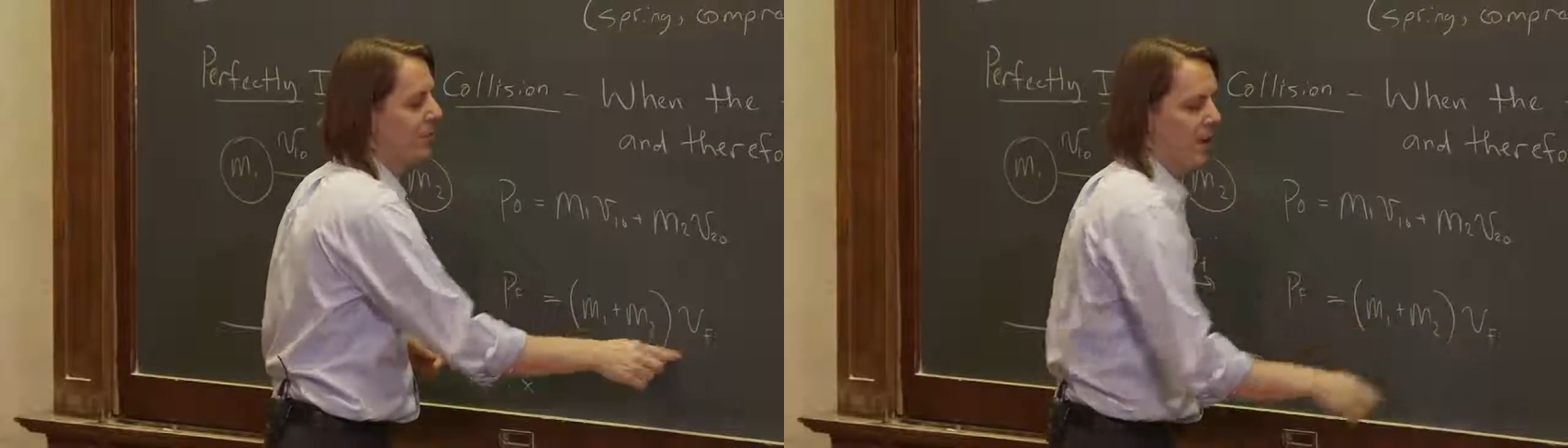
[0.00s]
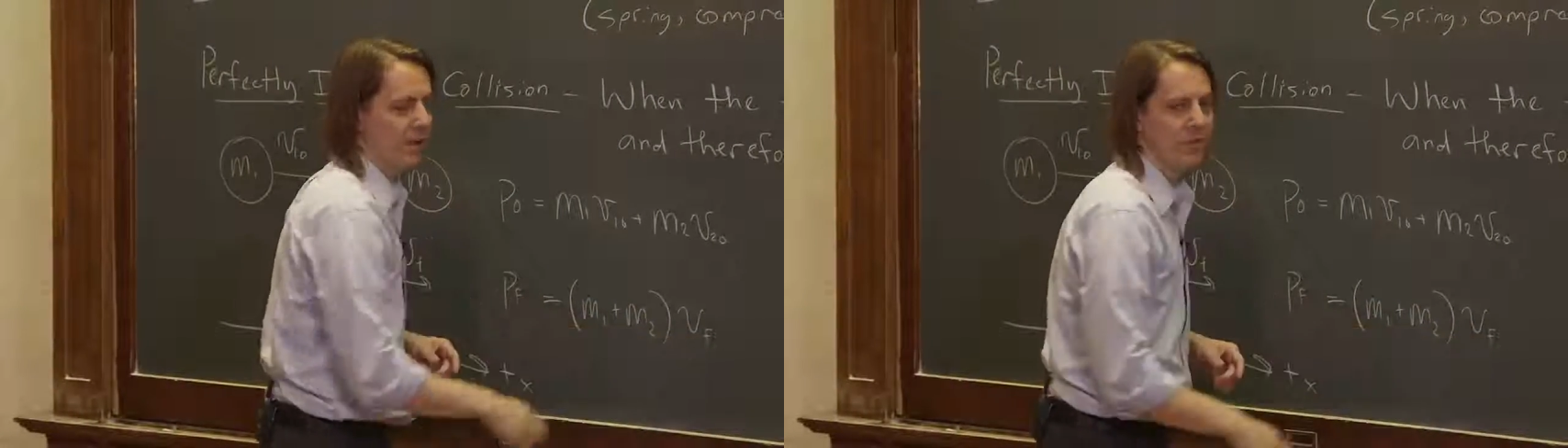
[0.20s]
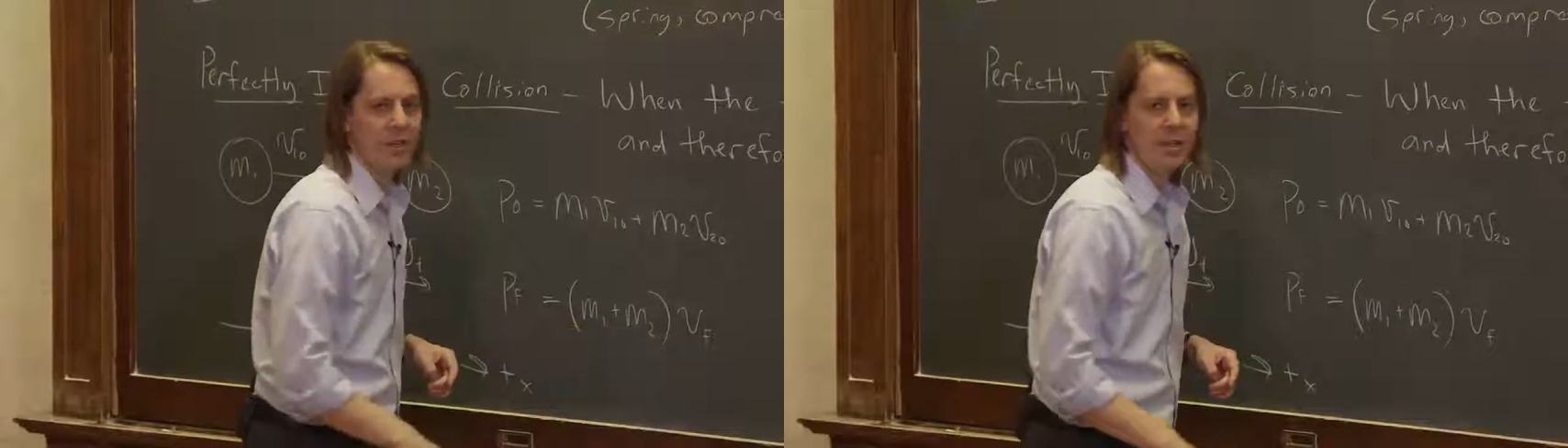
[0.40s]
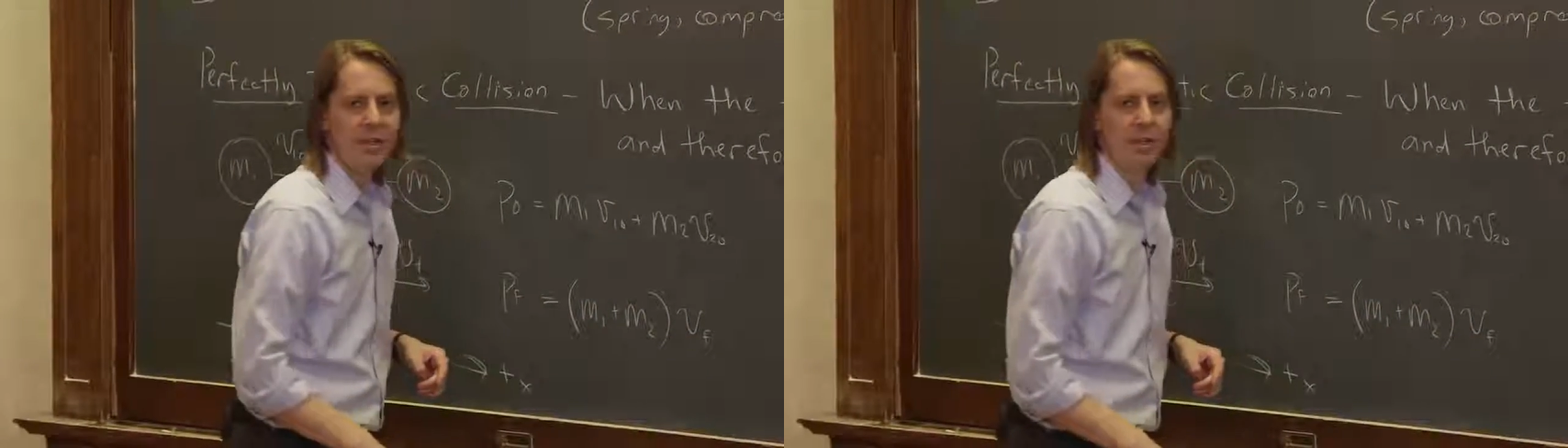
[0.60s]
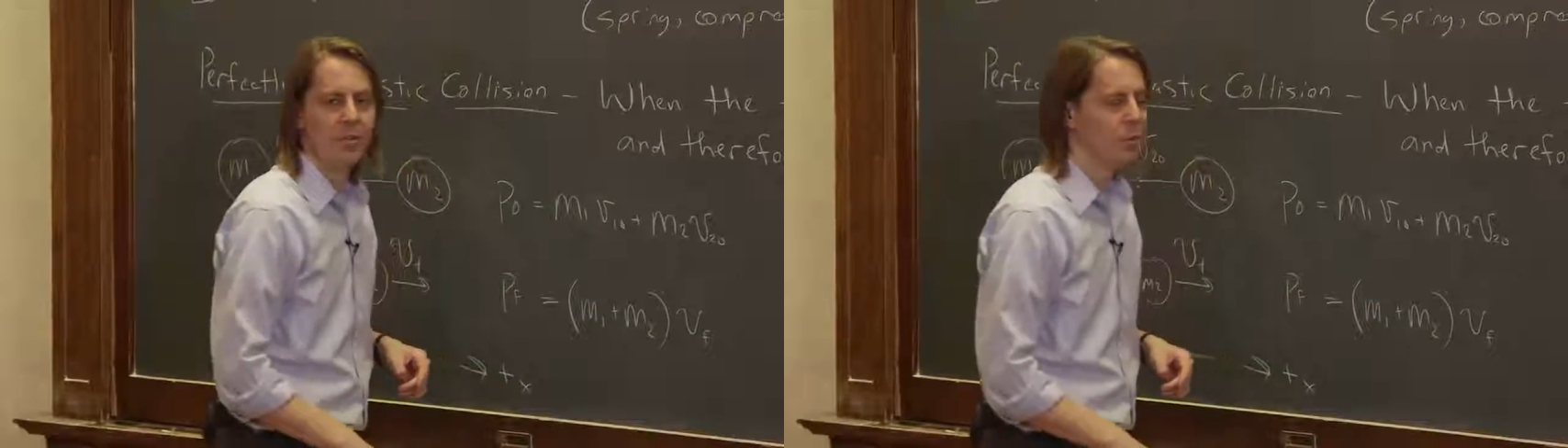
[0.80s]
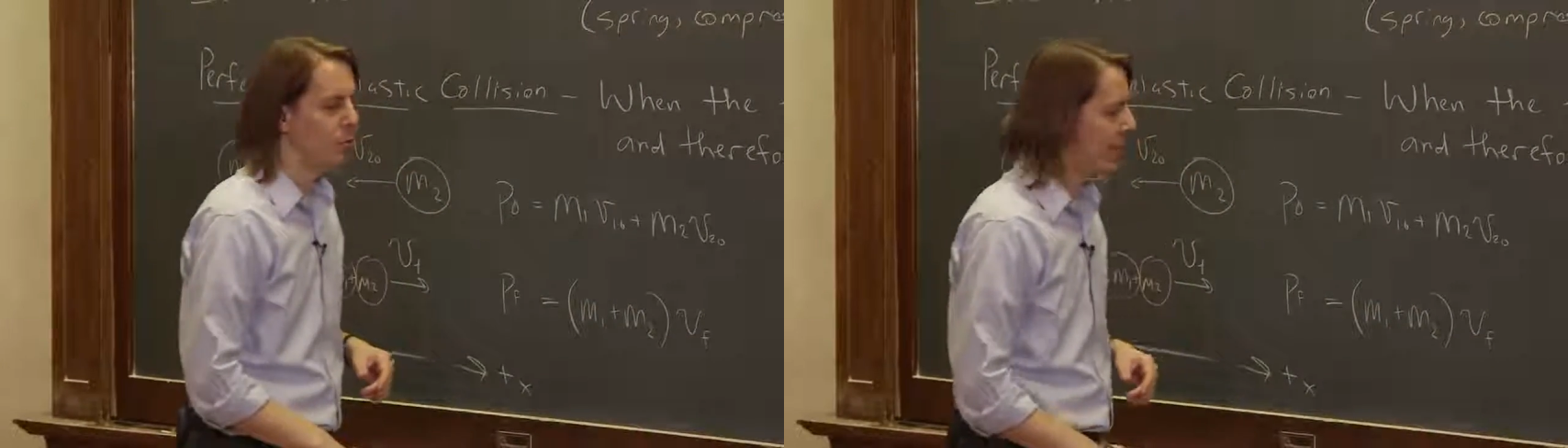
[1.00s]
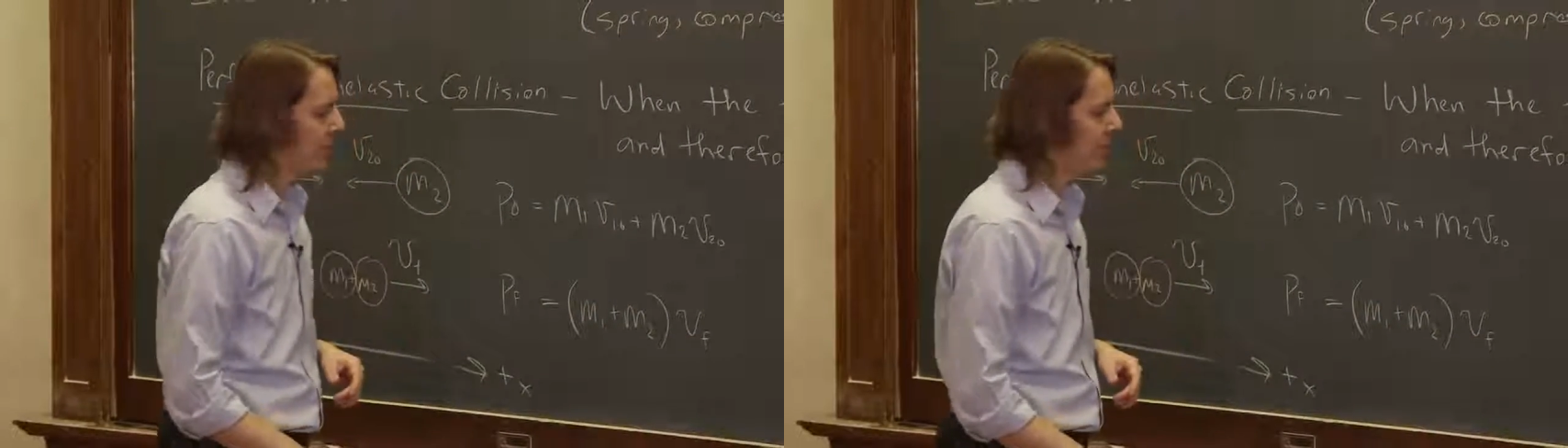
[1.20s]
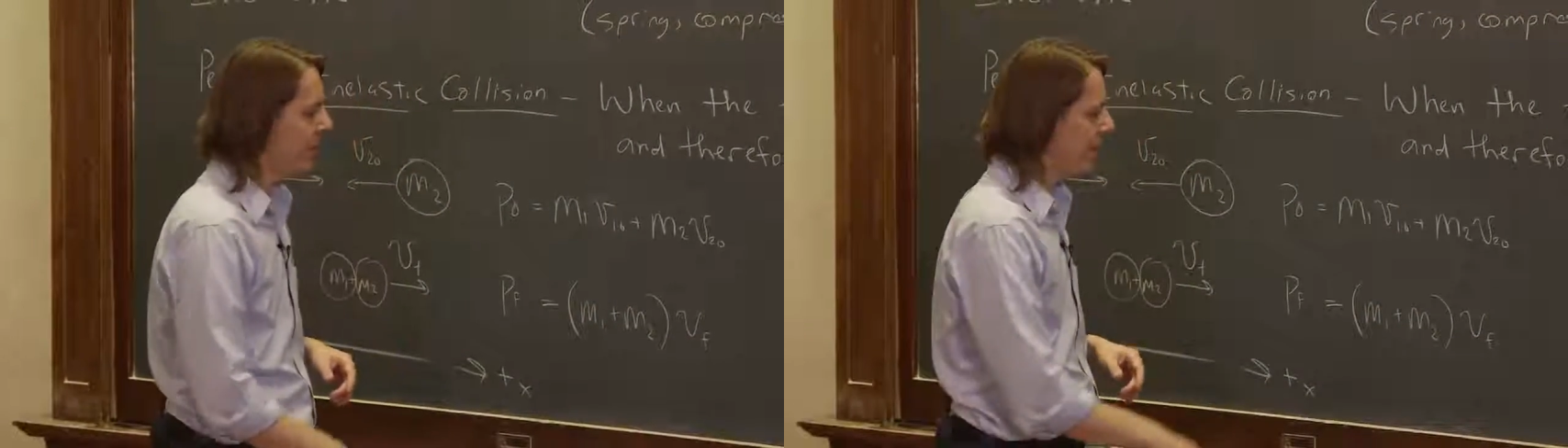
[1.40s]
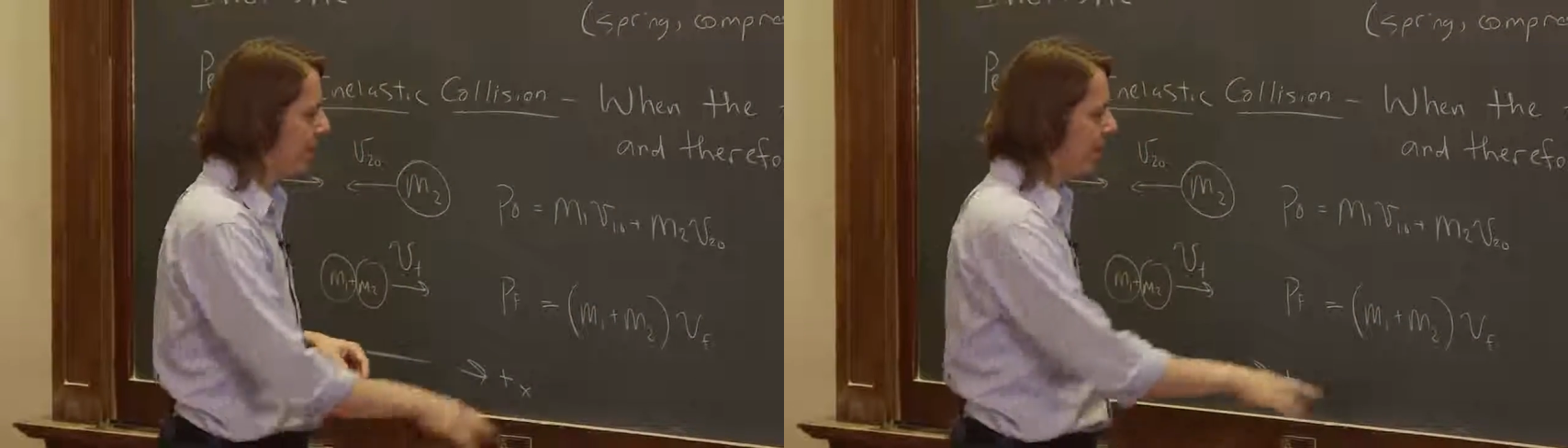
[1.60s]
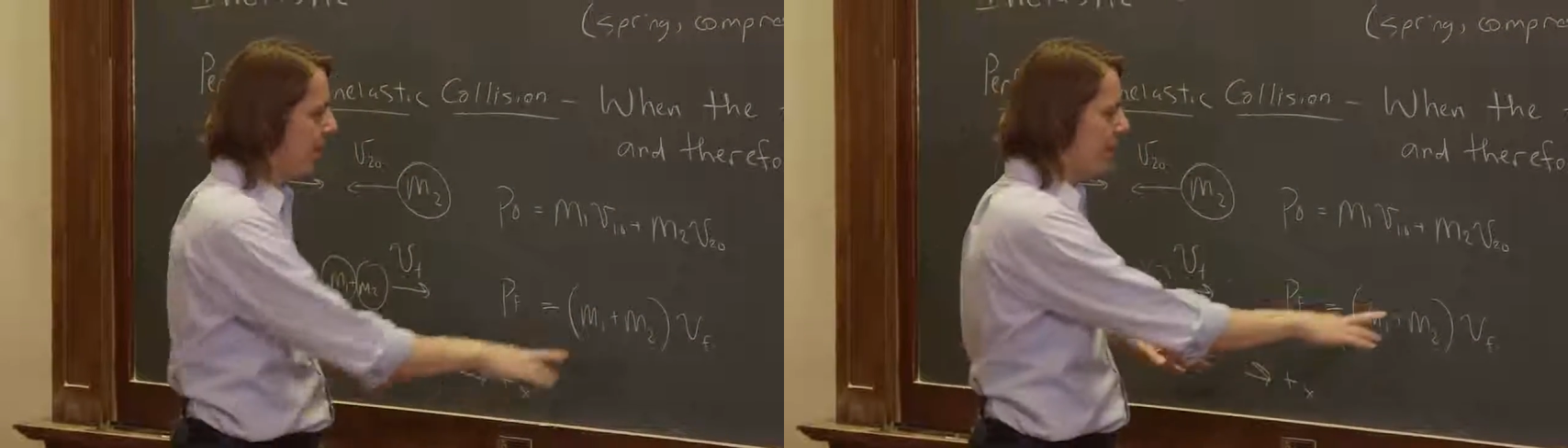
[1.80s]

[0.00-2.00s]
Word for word: velocity of the two masses together.